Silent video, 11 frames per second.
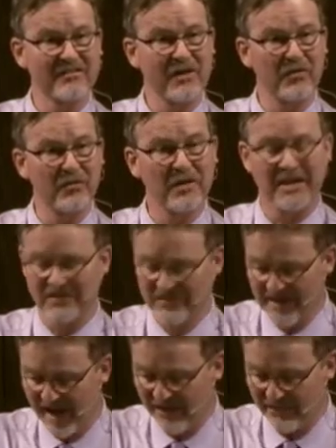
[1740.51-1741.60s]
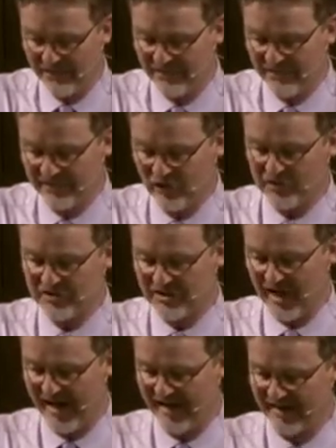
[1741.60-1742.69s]
what real love looks
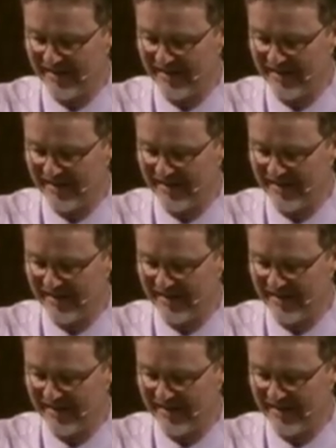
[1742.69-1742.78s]
like.